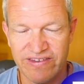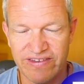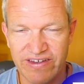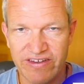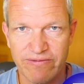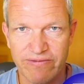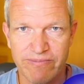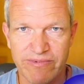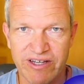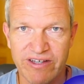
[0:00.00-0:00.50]

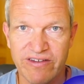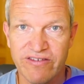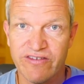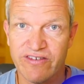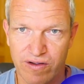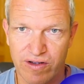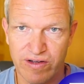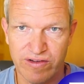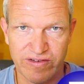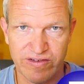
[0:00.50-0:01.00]
this
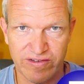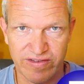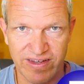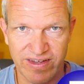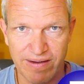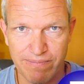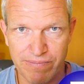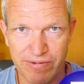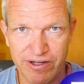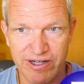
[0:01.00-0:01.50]
means it's a
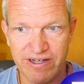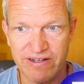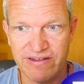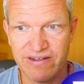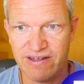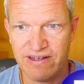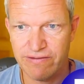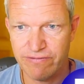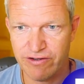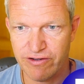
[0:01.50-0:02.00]

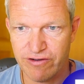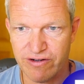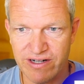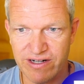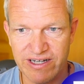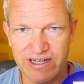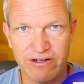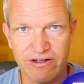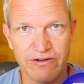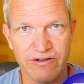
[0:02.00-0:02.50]
template if you
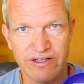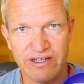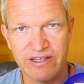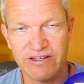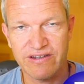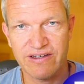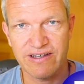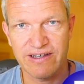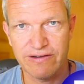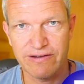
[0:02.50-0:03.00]
click on
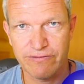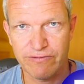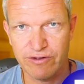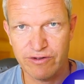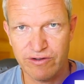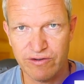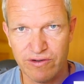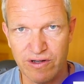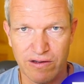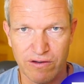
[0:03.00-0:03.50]
it it
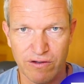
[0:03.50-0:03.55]
will